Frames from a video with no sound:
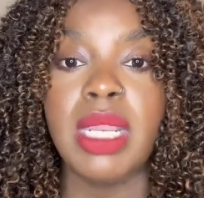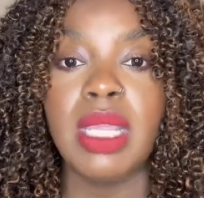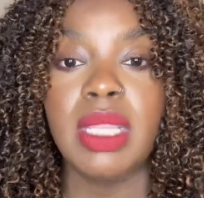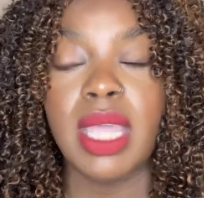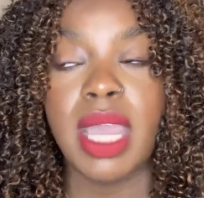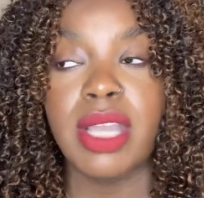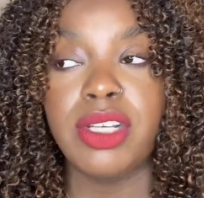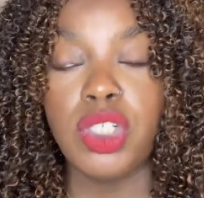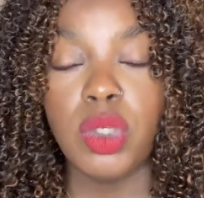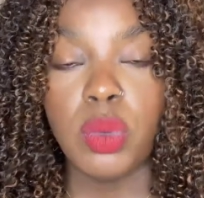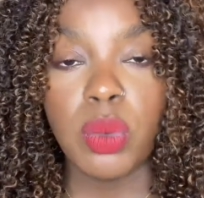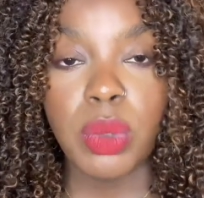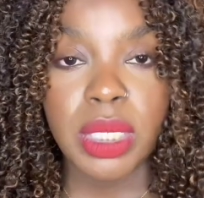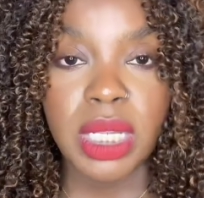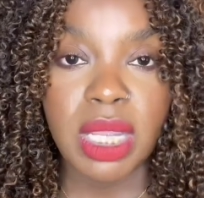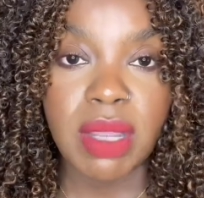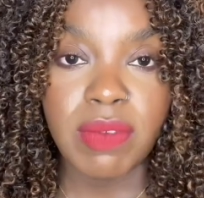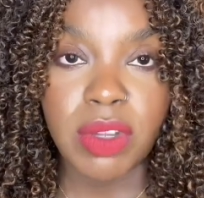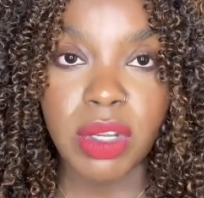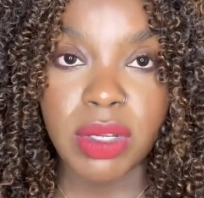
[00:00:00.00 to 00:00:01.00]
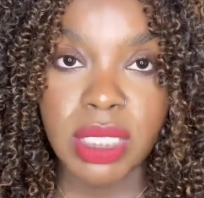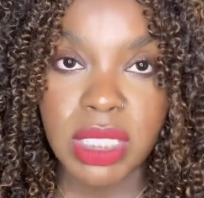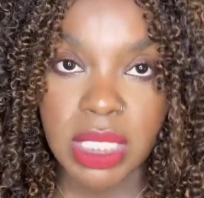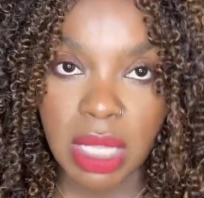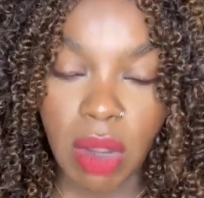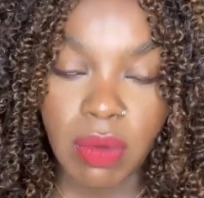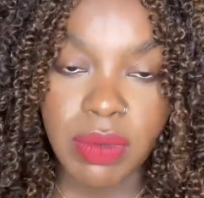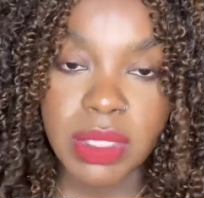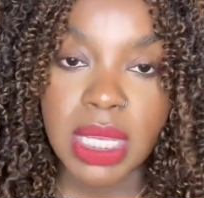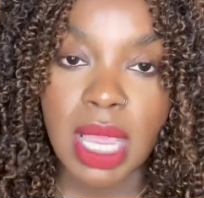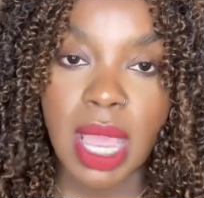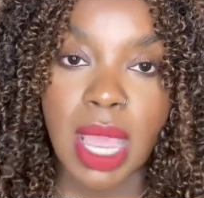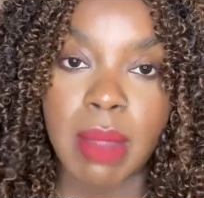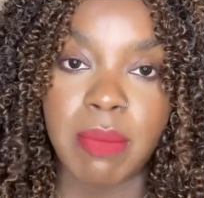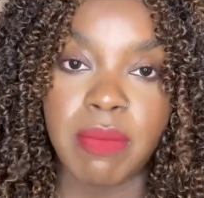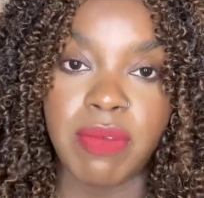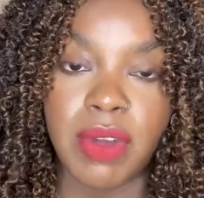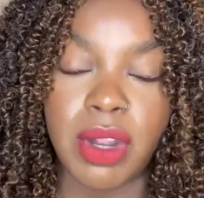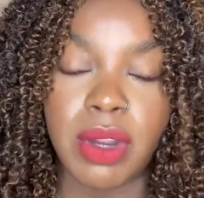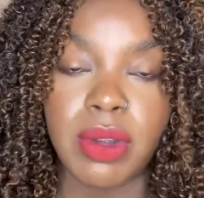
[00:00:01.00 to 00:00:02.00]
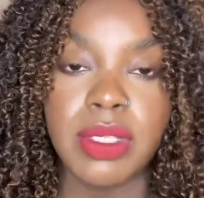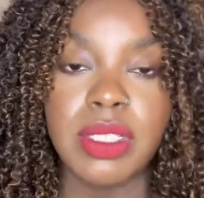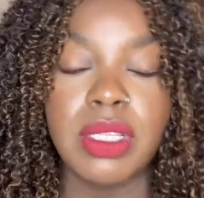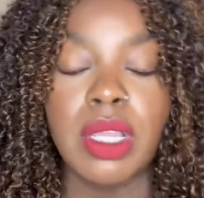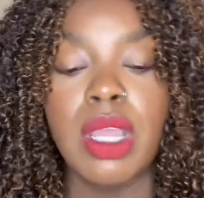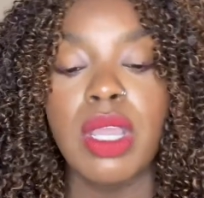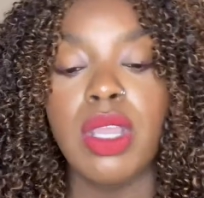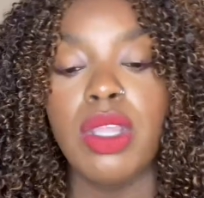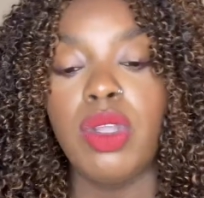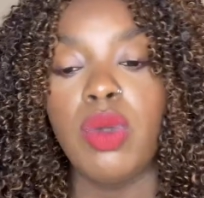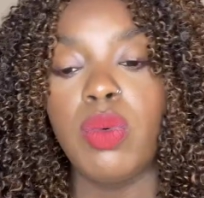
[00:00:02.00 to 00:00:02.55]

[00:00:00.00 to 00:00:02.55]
meaning that you will give yourself time first.